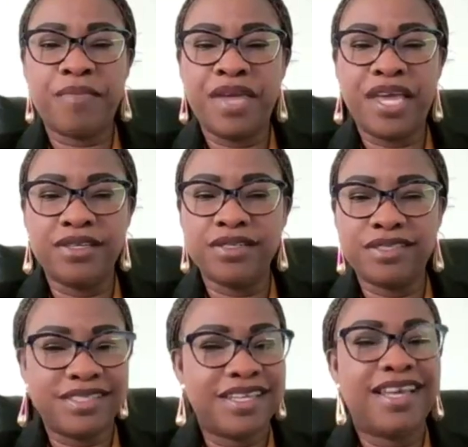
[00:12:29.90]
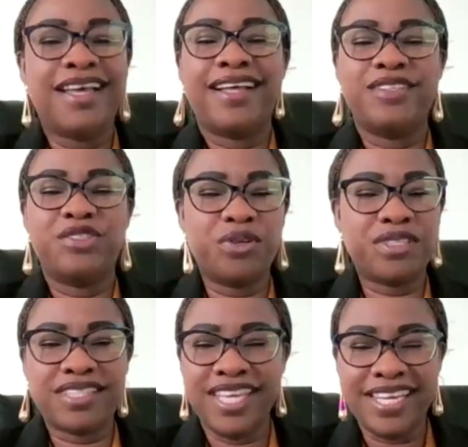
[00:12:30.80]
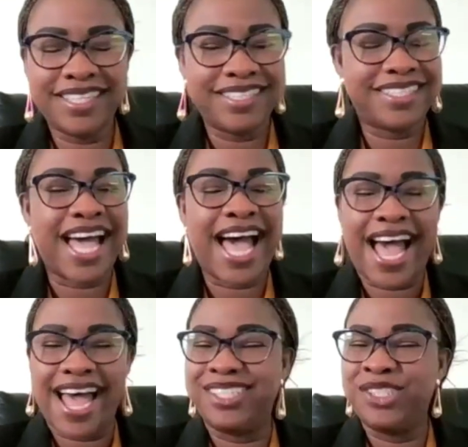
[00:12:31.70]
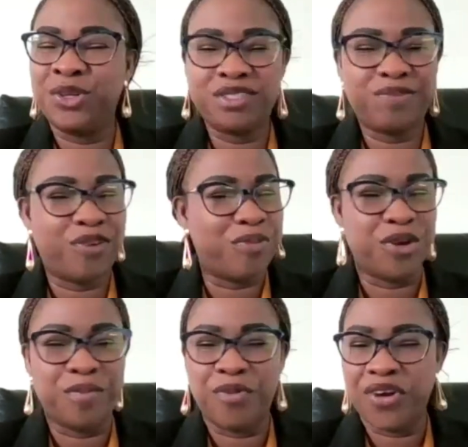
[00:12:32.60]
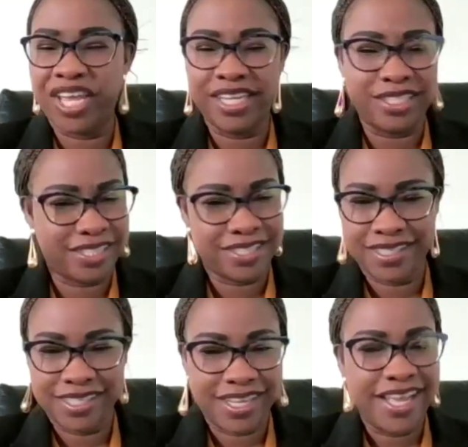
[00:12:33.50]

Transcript: paper mails, those things are not from your mortgage.